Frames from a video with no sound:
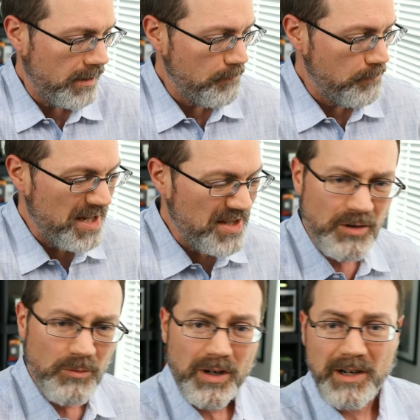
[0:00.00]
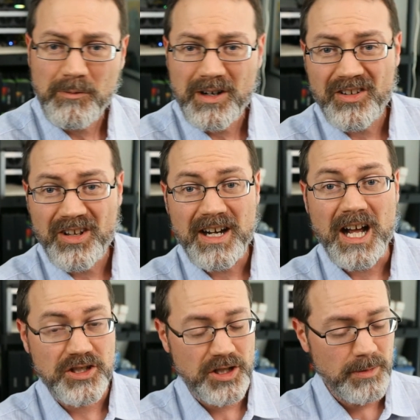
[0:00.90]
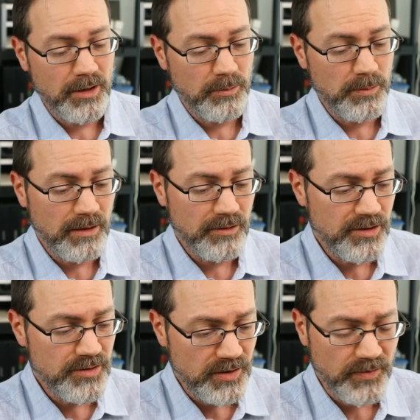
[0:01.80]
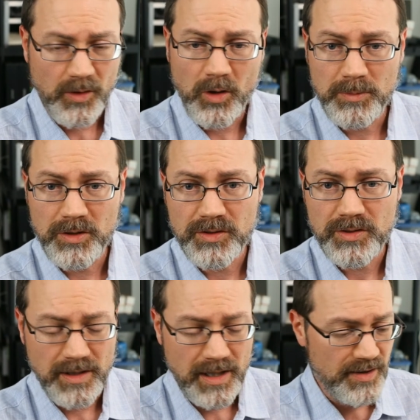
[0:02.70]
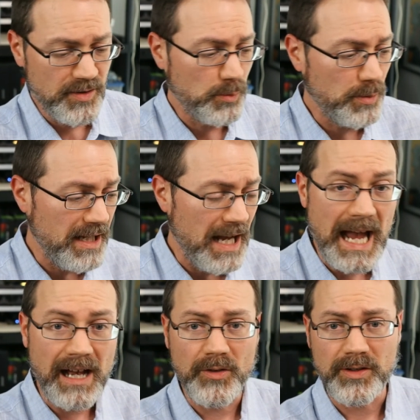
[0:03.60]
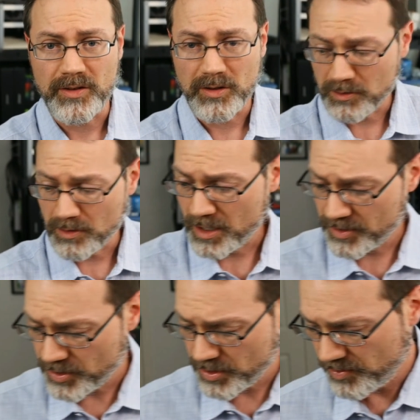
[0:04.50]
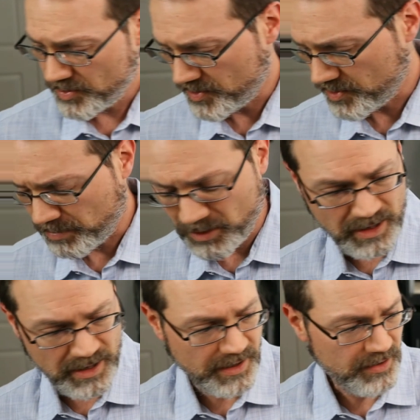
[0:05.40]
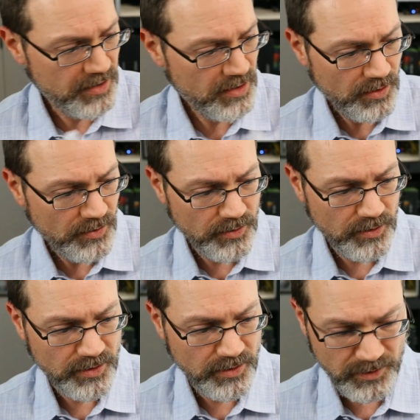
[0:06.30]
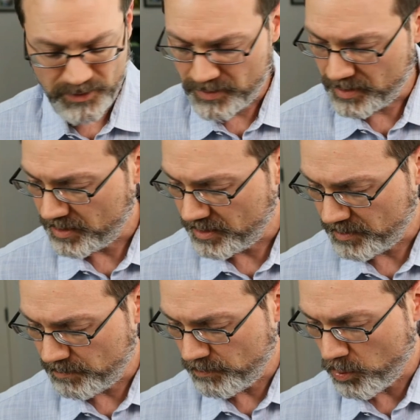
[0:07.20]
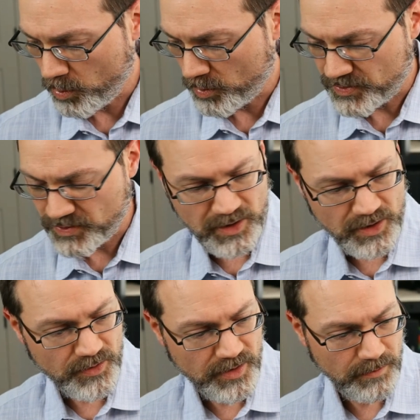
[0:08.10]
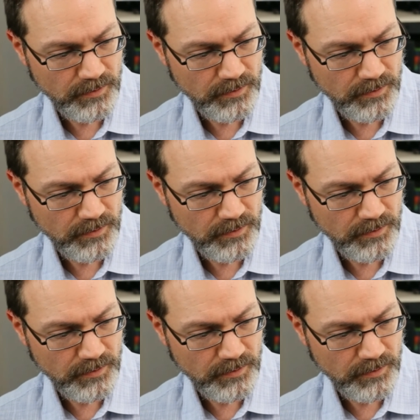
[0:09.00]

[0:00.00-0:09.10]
Based on what I read online, I should be able to use this for home use, and this will be out in the garage to supply the ports, Ethernet